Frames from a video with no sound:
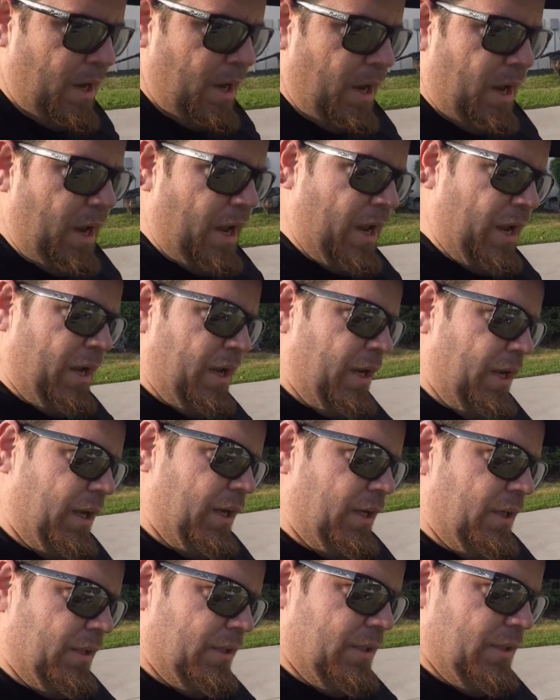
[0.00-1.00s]

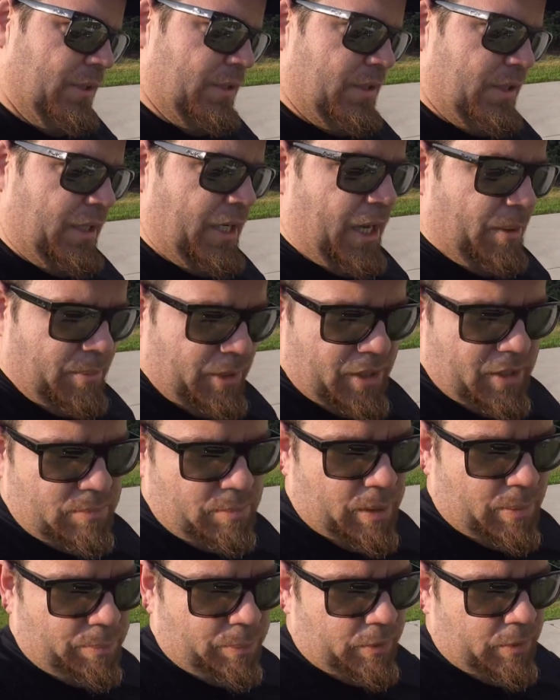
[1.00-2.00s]
And she got me his
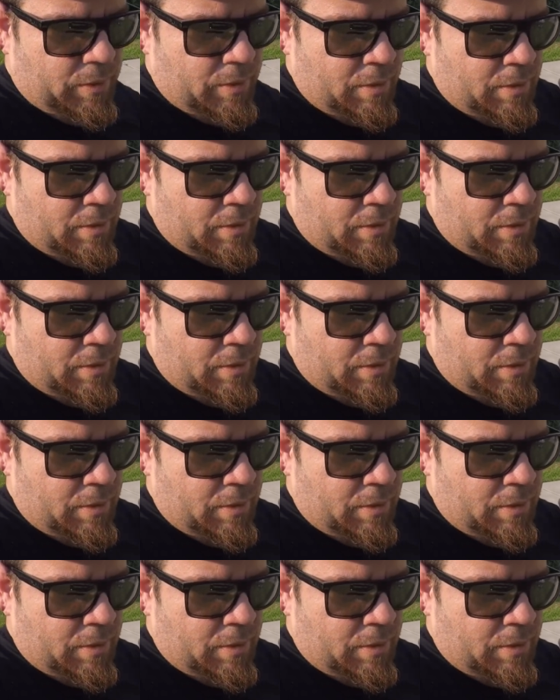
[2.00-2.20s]
bumper.